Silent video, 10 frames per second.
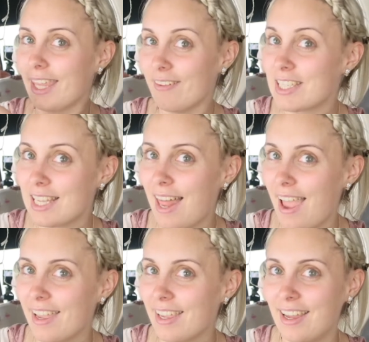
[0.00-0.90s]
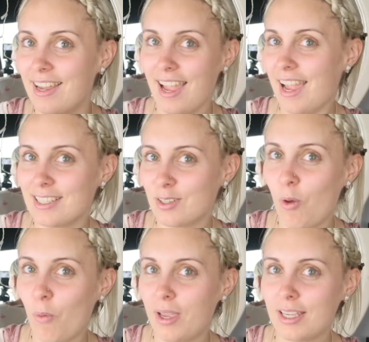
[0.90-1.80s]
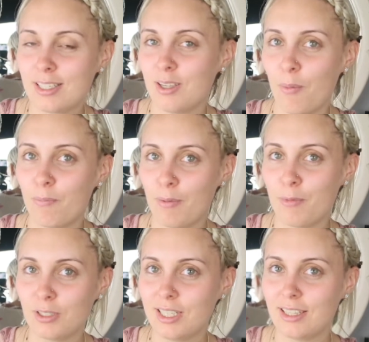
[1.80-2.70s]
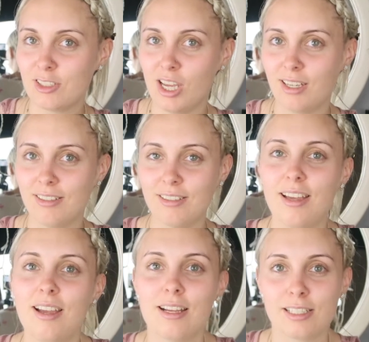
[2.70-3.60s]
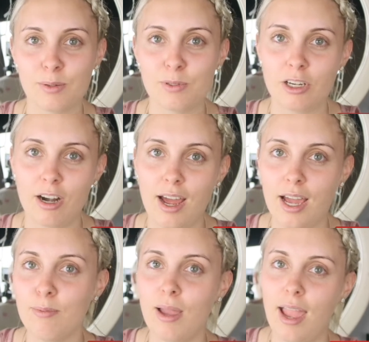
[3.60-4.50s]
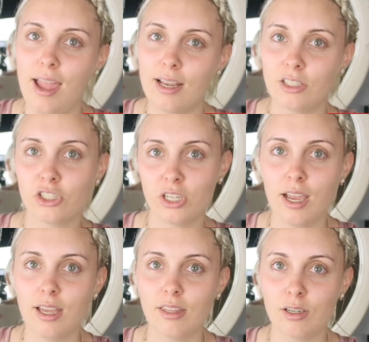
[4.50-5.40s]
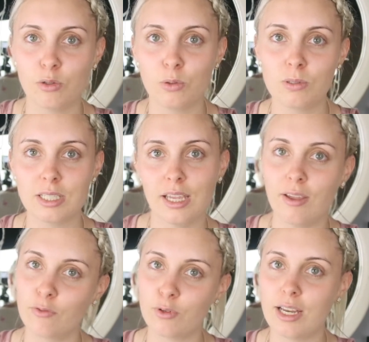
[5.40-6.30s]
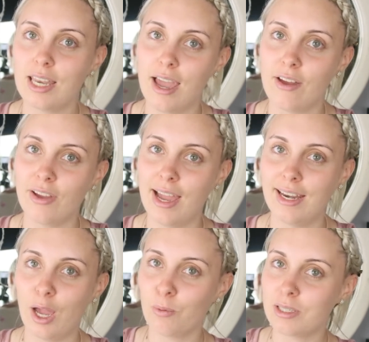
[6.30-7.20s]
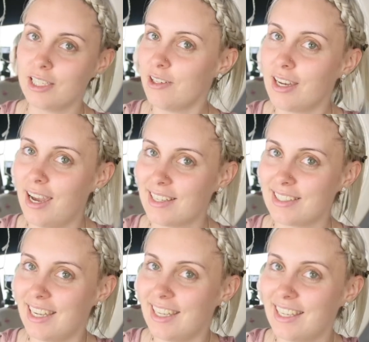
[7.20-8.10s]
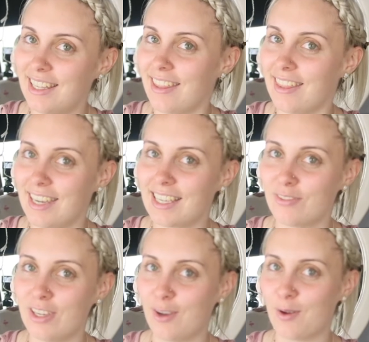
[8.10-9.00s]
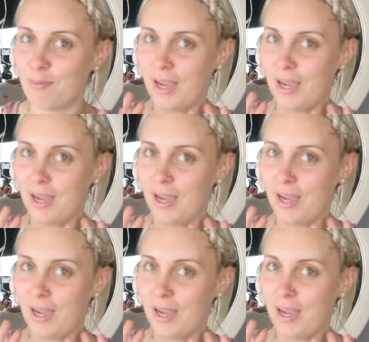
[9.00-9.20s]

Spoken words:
Give us a like, as always, promoting the channel, subscribe and share the cruelty-free love, and I will see you guys in the next video.